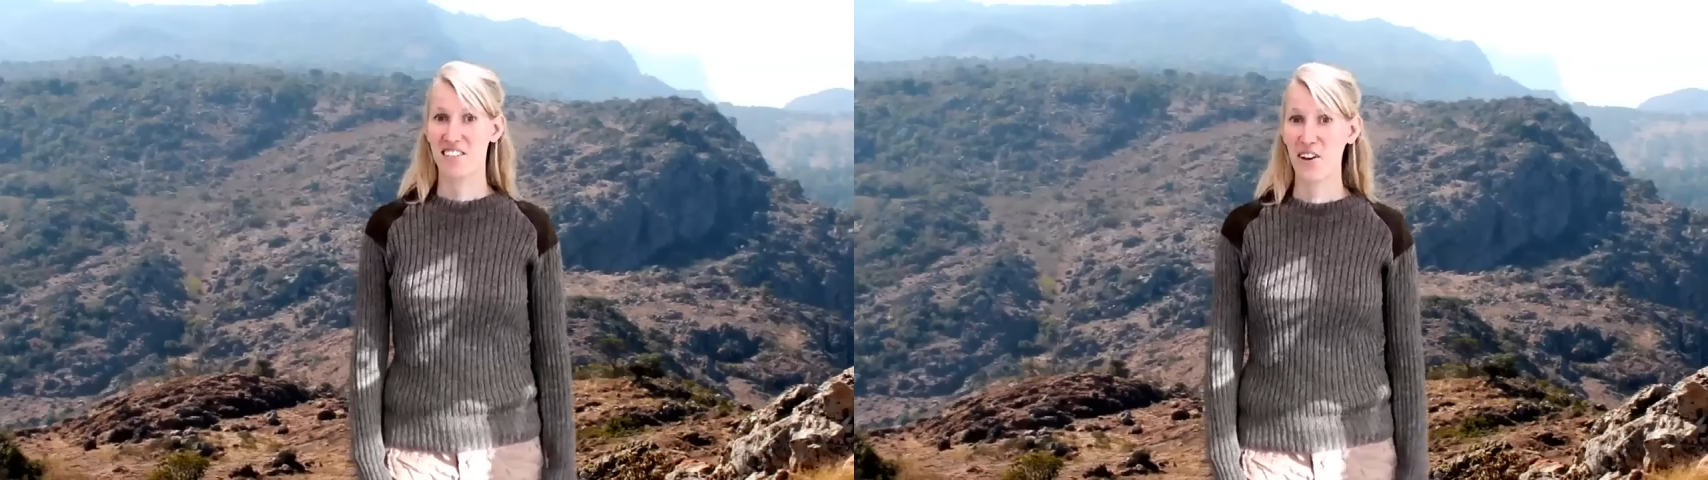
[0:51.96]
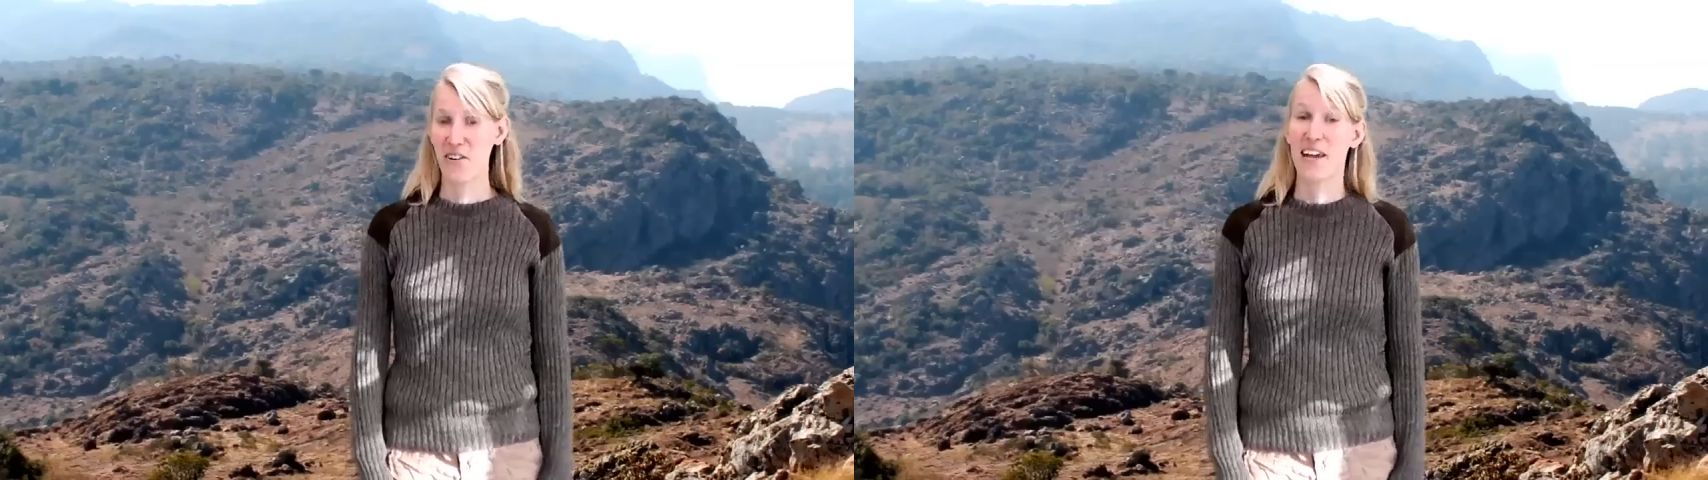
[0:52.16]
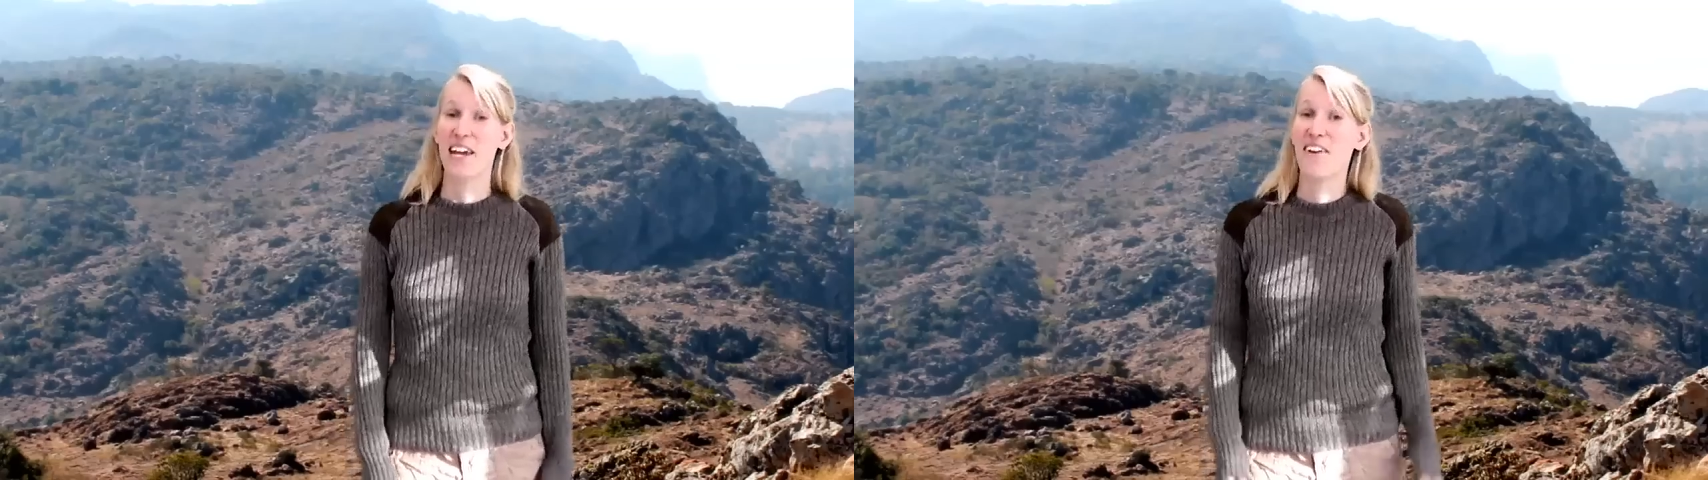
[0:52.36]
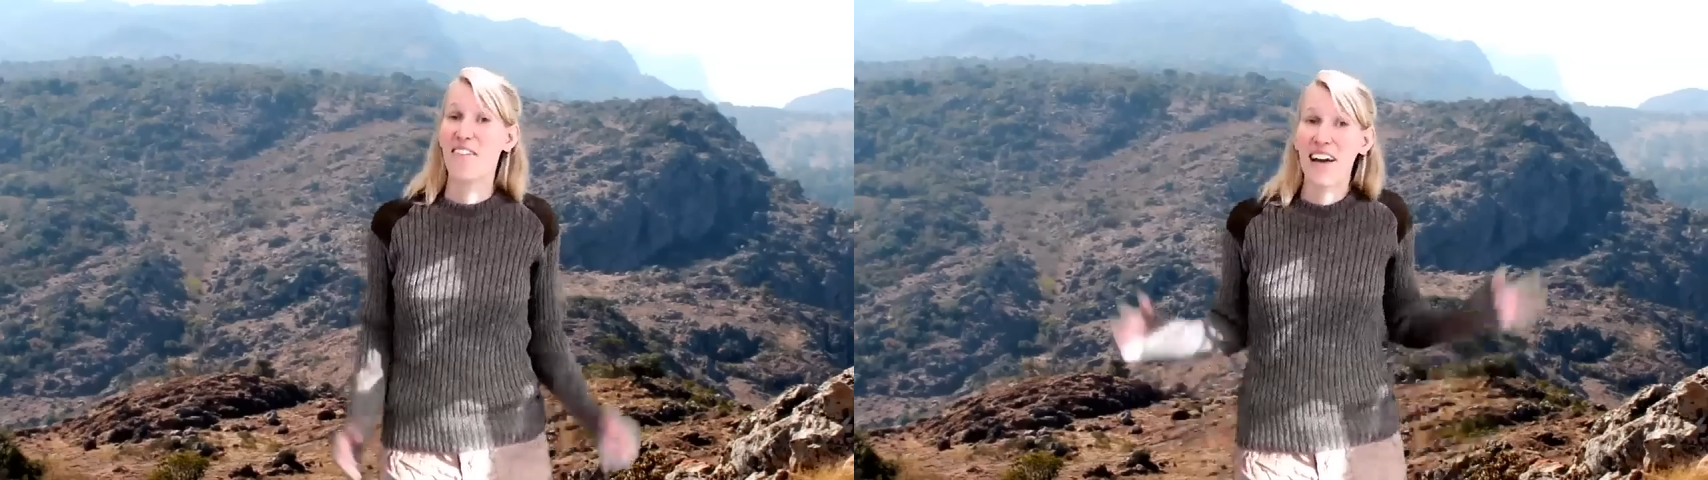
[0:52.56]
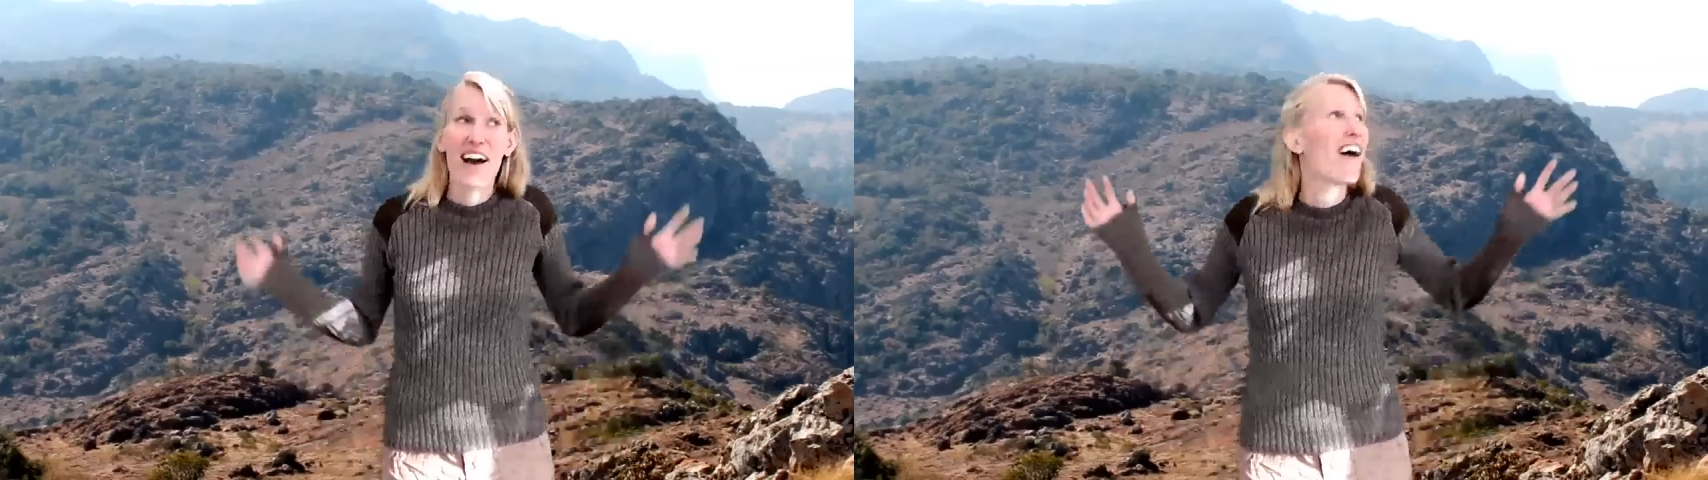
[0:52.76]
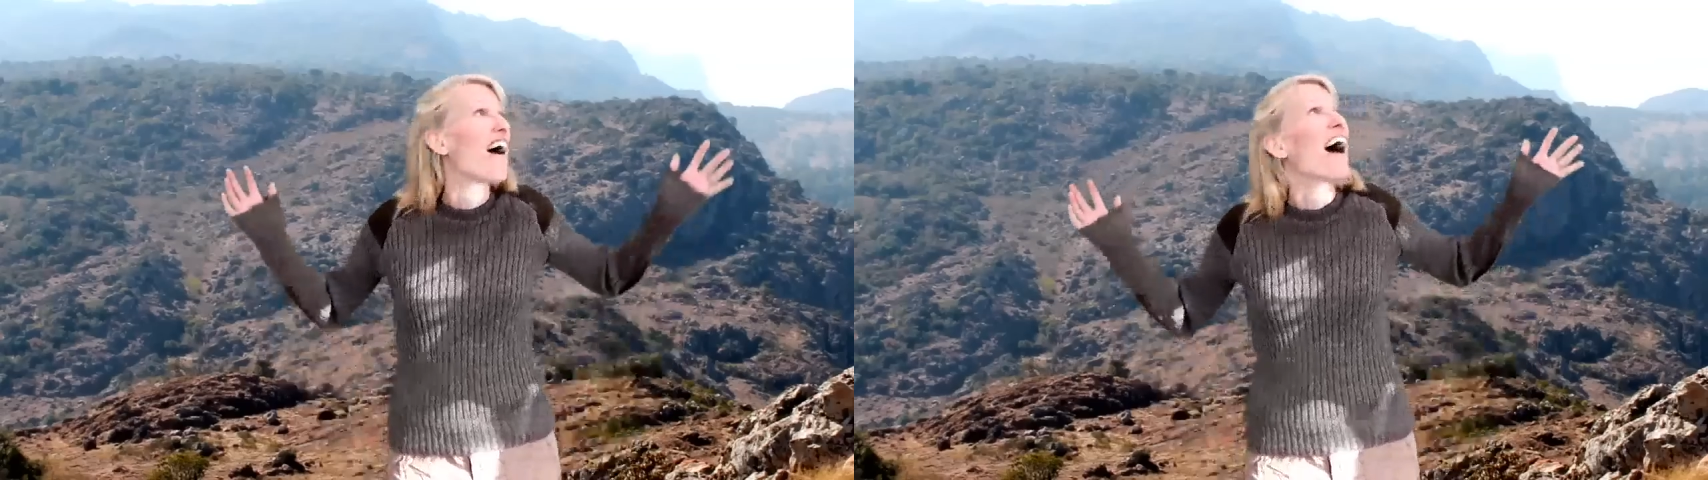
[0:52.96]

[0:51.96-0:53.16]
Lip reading: So here we are